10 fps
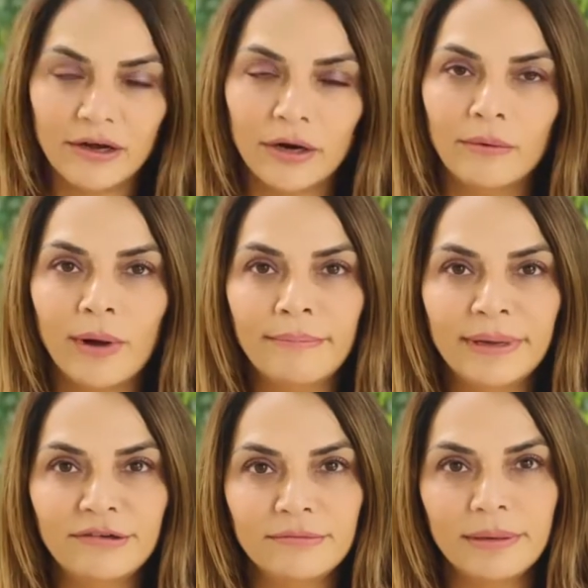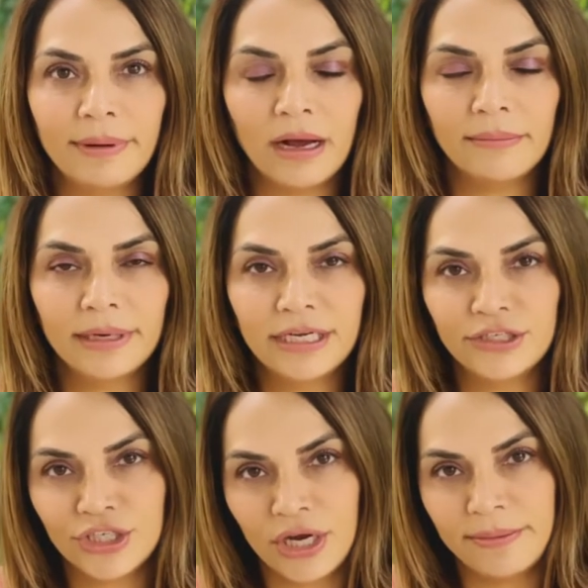on a one-bedroom apartment in
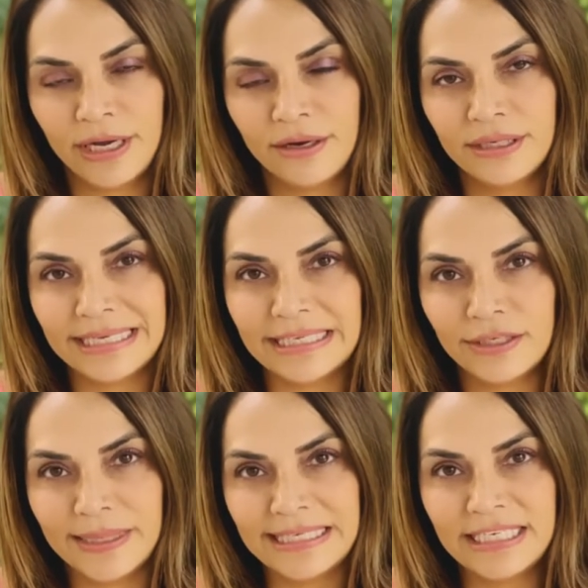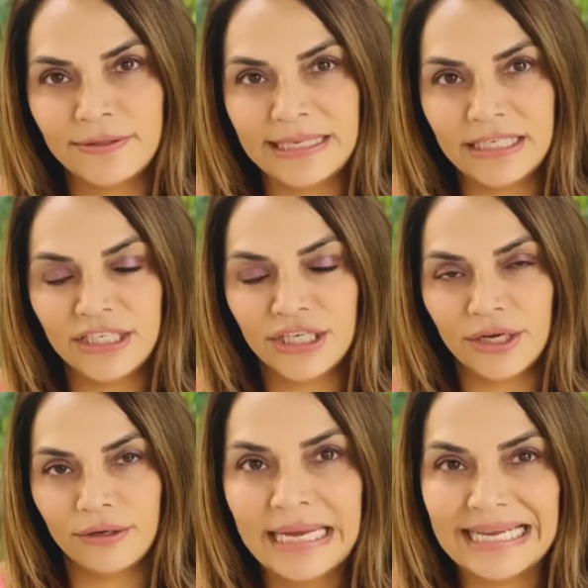Sherman Oaks in
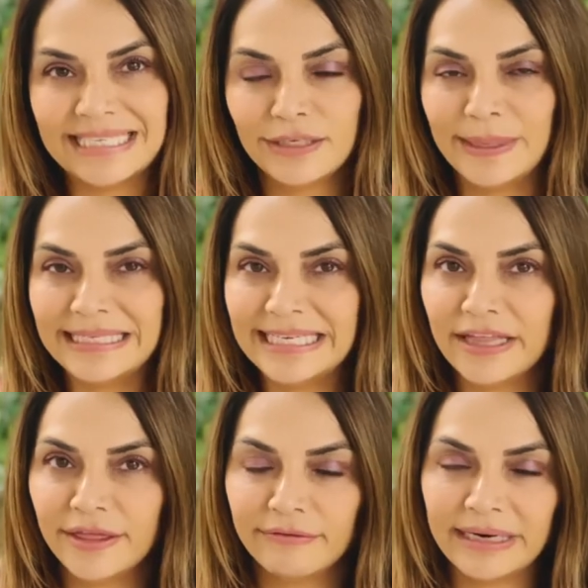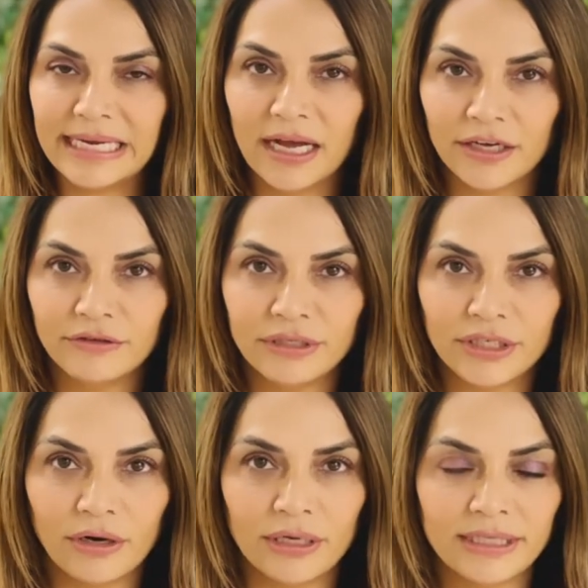2022 is
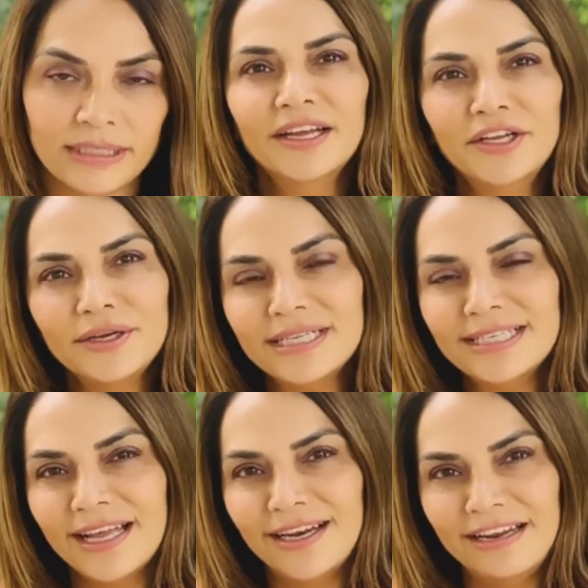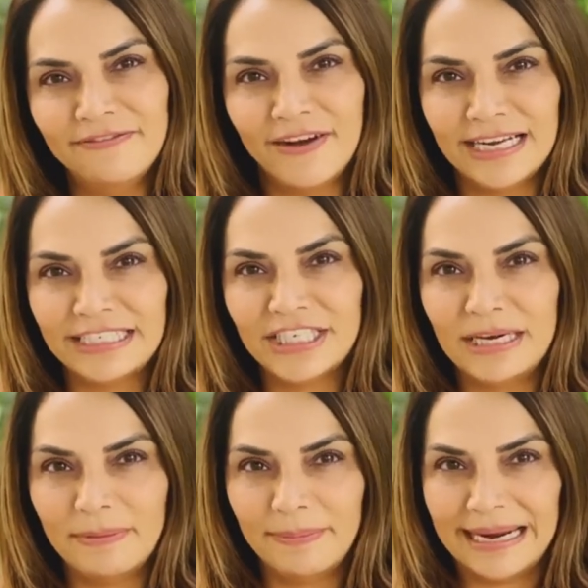$2,300. You can certainly find
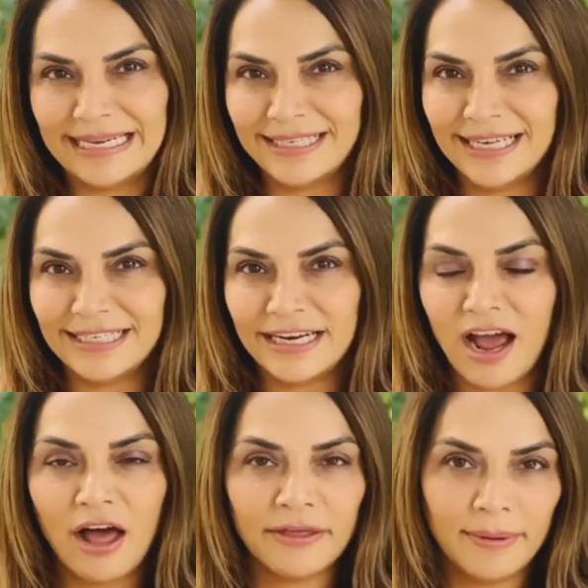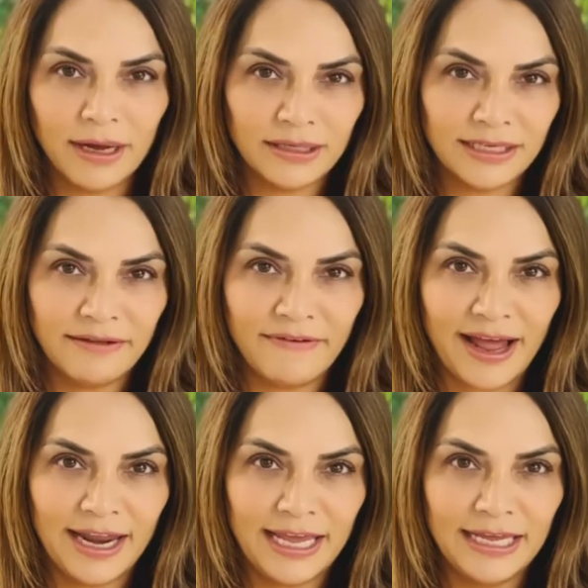cheaper places in other parts of the valley,